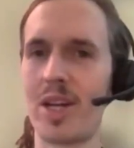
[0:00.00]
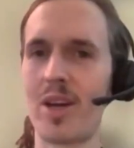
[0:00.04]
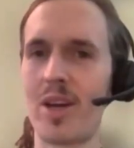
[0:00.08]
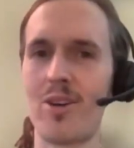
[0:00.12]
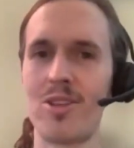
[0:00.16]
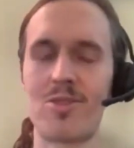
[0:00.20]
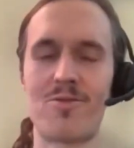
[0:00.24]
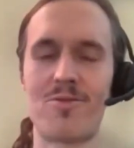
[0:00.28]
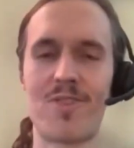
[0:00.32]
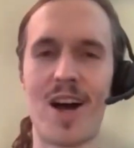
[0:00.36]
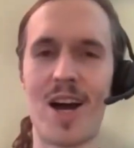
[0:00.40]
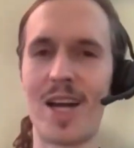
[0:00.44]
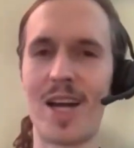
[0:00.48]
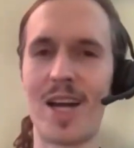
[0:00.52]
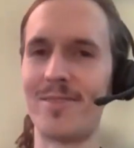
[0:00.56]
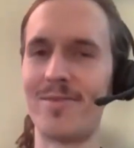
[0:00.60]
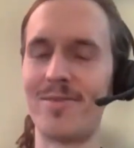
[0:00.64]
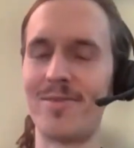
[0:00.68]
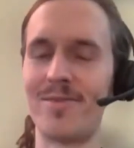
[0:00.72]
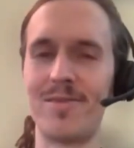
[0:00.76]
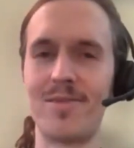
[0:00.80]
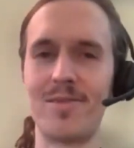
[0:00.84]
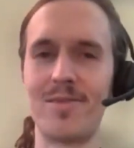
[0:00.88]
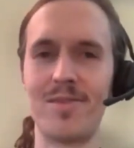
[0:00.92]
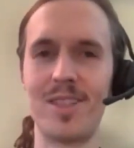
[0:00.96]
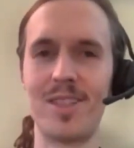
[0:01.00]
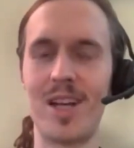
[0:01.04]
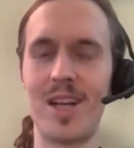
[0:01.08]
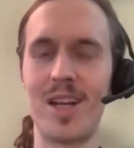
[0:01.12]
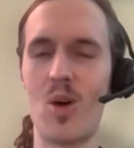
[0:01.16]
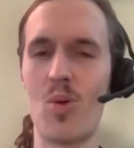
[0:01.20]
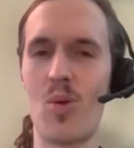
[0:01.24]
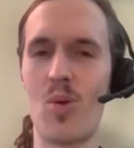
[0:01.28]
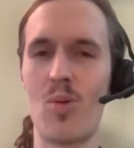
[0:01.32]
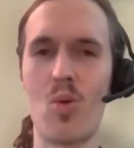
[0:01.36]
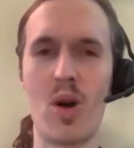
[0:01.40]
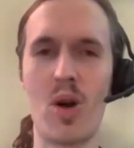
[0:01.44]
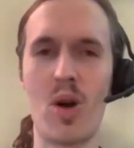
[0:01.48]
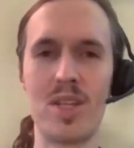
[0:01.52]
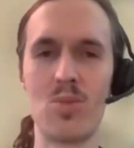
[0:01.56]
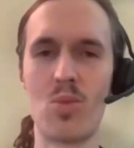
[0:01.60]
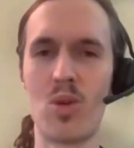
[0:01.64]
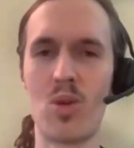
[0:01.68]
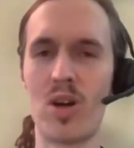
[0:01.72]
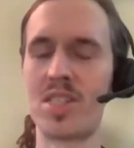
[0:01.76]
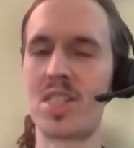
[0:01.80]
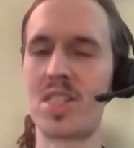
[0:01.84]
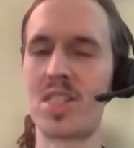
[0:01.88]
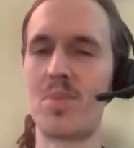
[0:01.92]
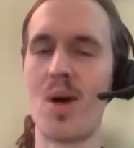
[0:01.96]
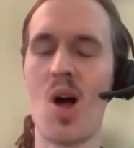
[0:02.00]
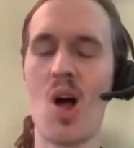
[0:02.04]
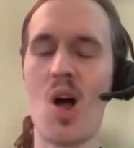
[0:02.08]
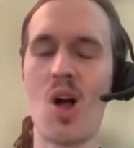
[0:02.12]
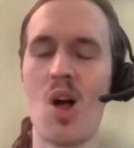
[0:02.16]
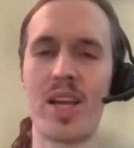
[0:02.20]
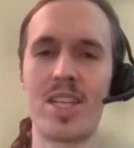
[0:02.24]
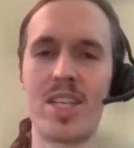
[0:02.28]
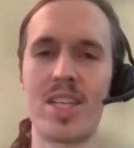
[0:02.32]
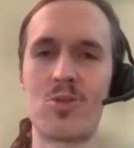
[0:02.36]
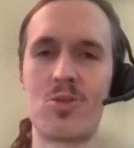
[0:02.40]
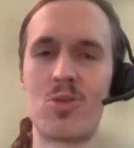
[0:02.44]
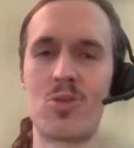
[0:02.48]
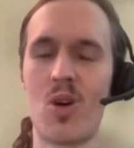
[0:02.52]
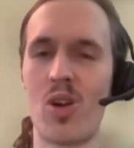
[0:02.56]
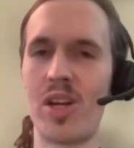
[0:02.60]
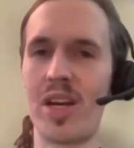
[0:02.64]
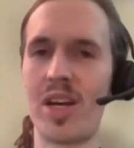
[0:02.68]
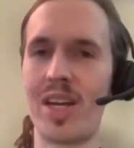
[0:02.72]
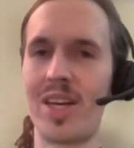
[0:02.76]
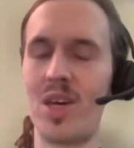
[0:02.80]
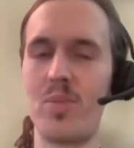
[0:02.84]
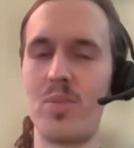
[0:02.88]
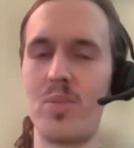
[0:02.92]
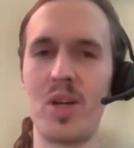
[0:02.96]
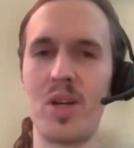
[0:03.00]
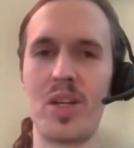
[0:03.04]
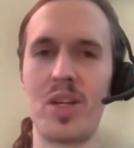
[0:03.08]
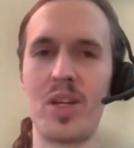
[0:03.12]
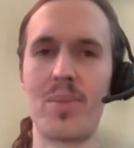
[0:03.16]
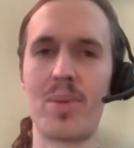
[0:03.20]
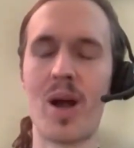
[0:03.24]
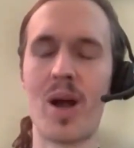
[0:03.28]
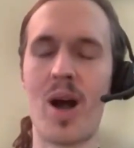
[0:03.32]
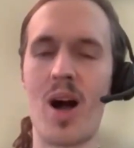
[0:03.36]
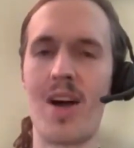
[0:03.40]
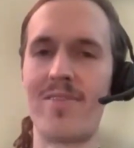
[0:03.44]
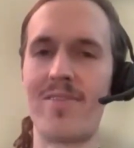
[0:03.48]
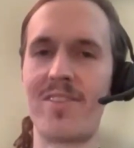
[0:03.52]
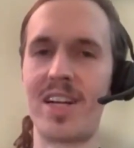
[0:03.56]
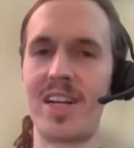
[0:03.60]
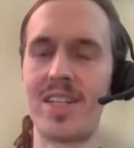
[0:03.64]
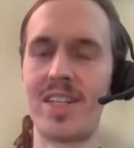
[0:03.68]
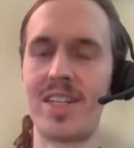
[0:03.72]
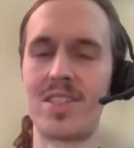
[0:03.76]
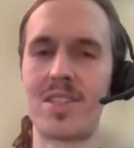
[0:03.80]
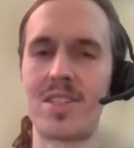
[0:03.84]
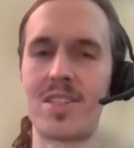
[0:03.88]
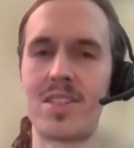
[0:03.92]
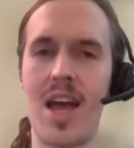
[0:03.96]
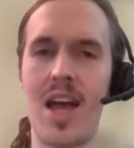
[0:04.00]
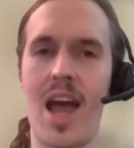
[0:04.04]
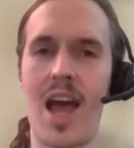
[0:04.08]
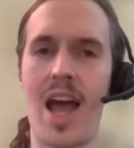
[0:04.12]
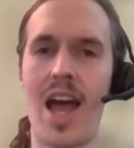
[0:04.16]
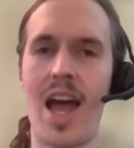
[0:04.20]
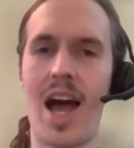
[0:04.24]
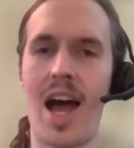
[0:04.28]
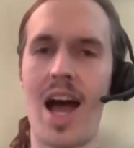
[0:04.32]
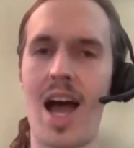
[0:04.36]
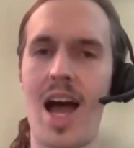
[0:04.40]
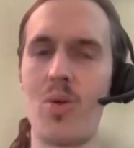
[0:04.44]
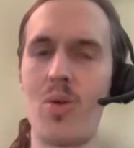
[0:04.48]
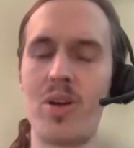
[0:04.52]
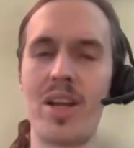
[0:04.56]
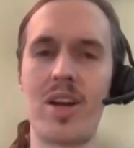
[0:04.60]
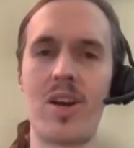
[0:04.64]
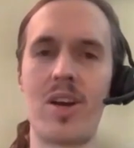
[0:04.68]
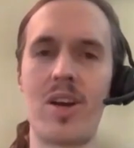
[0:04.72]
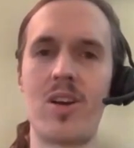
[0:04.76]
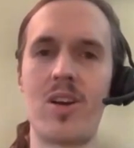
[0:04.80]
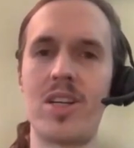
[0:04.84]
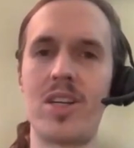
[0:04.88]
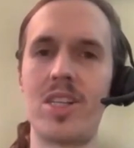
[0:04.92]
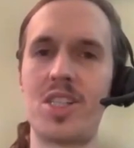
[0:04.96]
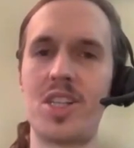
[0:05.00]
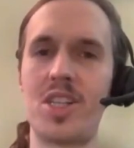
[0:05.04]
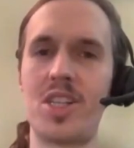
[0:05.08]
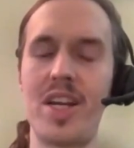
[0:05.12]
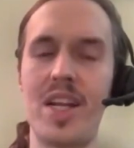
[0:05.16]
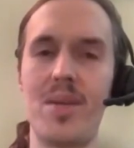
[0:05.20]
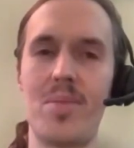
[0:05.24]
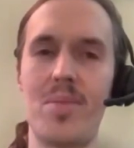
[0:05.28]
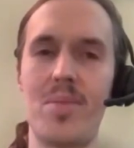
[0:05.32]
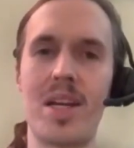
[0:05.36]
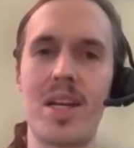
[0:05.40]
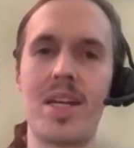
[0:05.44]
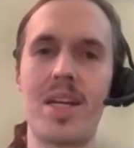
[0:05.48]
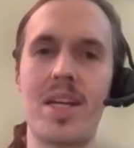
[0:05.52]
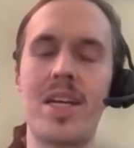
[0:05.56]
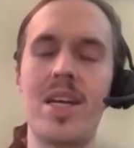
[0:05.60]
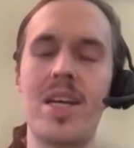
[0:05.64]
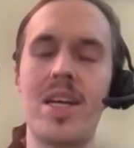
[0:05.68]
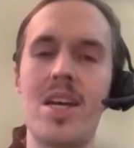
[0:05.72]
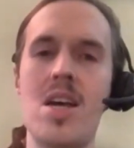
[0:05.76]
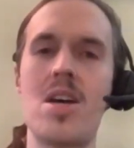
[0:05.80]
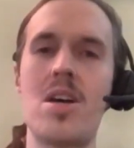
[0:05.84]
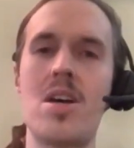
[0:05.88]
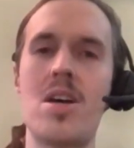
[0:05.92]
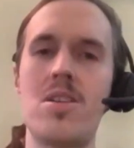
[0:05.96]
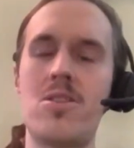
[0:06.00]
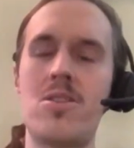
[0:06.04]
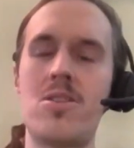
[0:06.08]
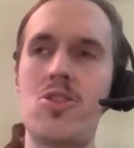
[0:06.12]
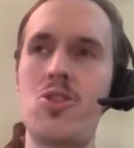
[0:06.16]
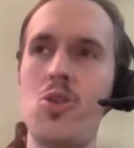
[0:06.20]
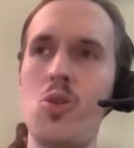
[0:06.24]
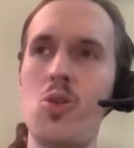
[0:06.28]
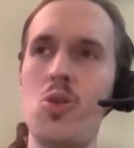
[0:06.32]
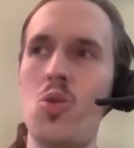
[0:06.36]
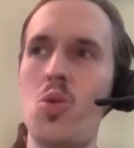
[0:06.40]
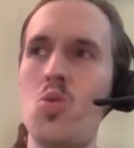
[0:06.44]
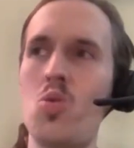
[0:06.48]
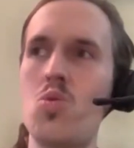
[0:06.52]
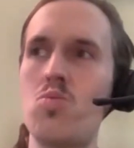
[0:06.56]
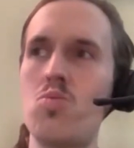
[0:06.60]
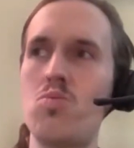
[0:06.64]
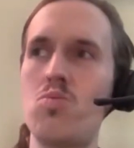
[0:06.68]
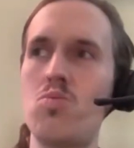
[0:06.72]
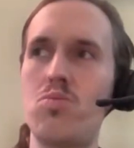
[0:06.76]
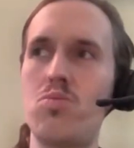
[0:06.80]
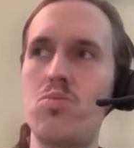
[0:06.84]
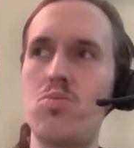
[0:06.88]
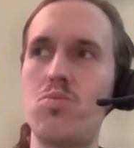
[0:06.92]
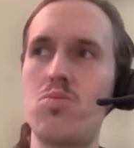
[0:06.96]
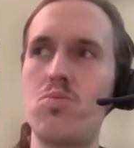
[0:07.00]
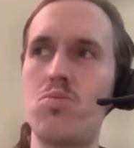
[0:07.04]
it goes fine. Once the ball gets rolling, you build up confidence. I would encourage anybody to